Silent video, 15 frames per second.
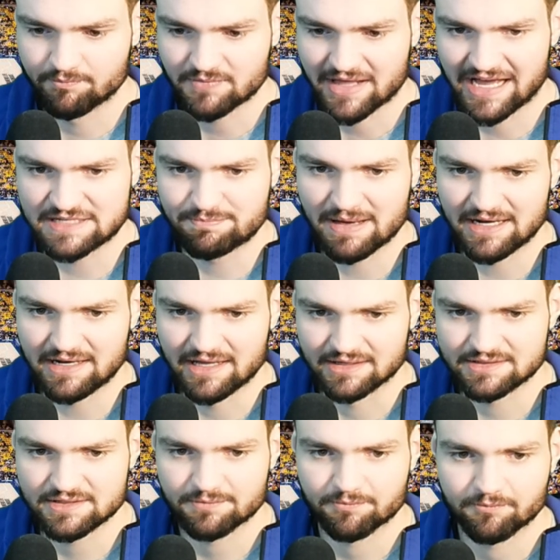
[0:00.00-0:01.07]
Eggs
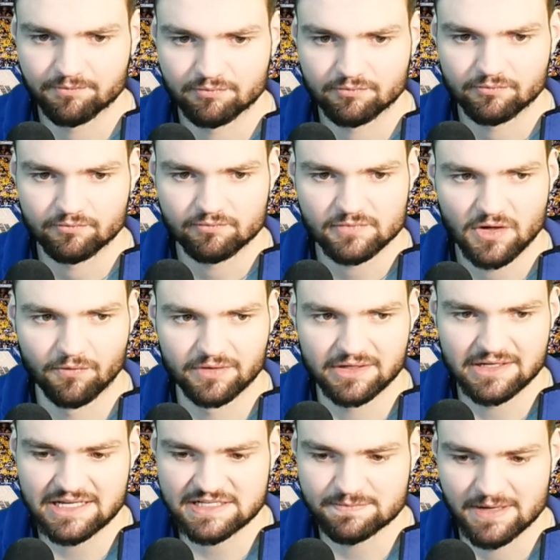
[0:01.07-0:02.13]
Benedict. Over to
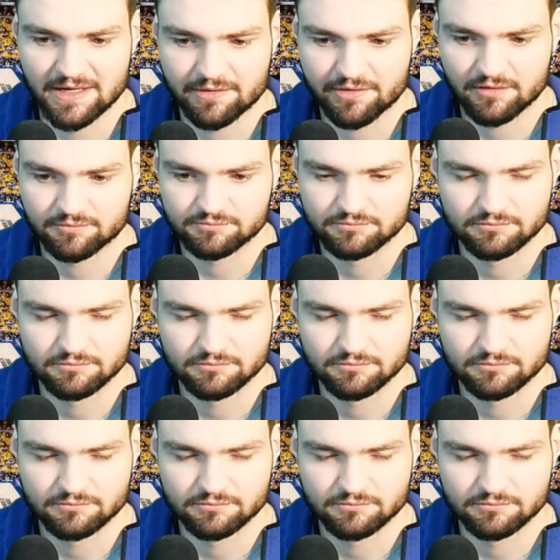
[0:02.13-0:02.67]
Nesmith.